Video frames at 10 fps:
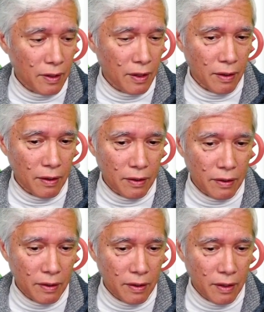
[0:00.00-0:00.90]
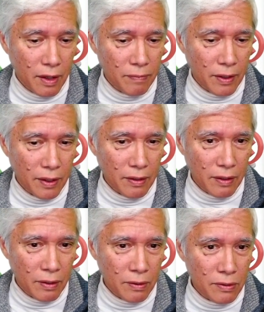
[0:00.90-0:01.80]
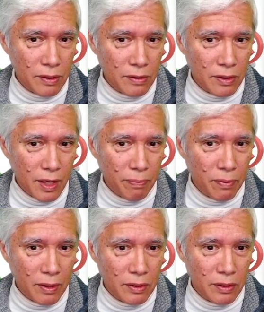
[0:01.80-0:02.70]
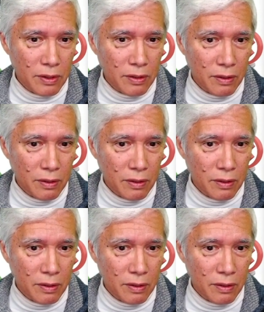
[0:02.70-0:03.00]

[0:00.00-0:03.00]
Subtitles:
I'm like, use your stopwatch.